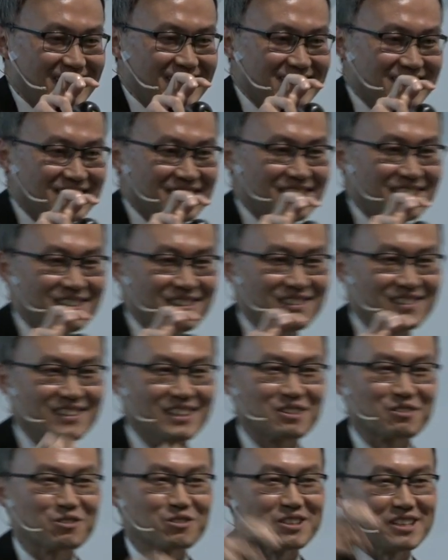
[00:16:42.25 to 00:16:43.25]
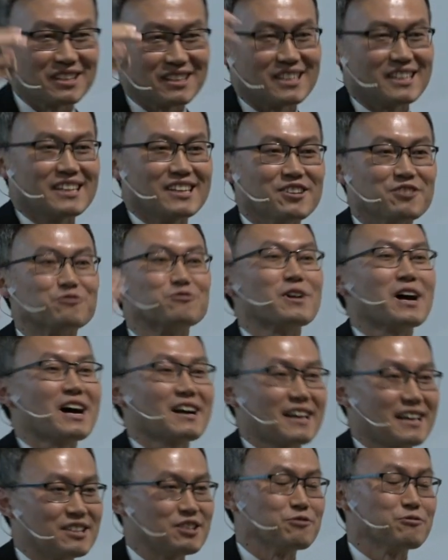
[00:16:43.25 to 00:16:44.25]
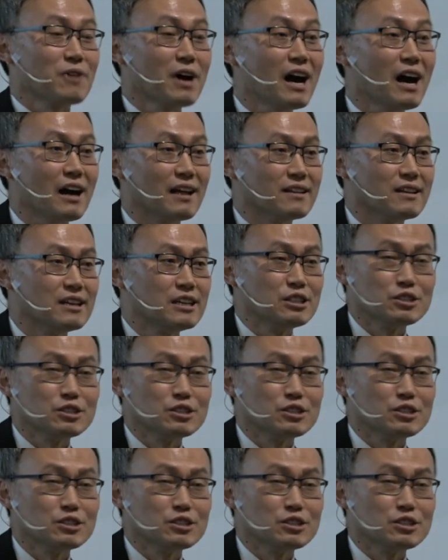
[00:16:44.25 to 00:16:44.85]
So including the Iraq and Iran.